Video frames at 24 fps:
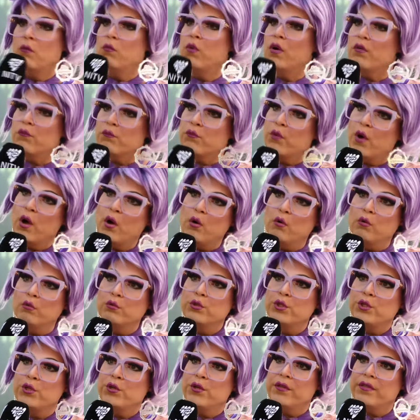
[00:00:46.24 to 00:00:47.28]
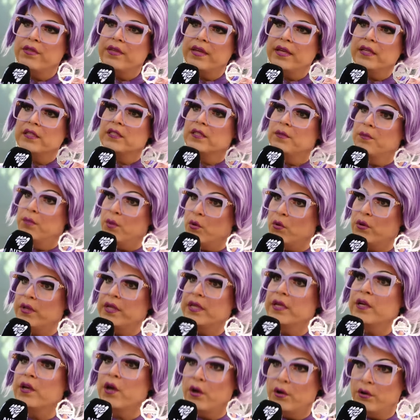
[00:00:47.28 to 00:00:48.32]
What role do you think
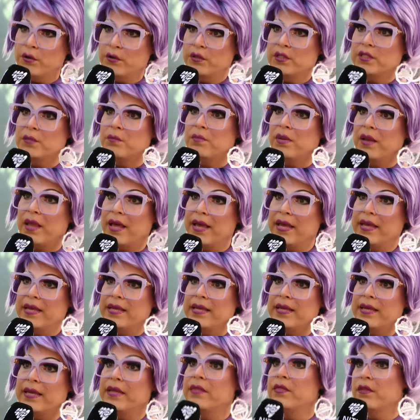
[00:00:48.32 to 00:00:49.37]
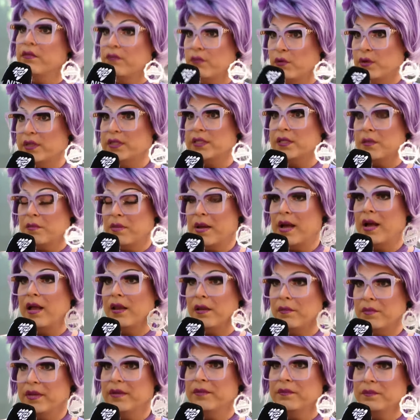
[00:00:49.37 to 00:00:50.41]
sporting codes play in the Voice to
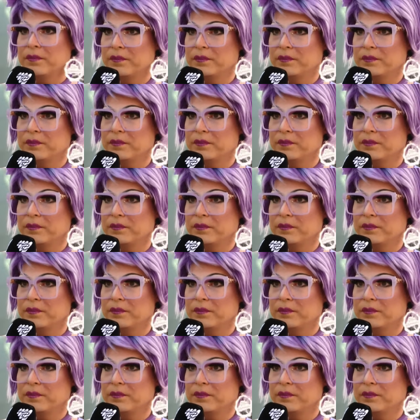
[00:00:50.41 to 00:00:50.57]
Parliament?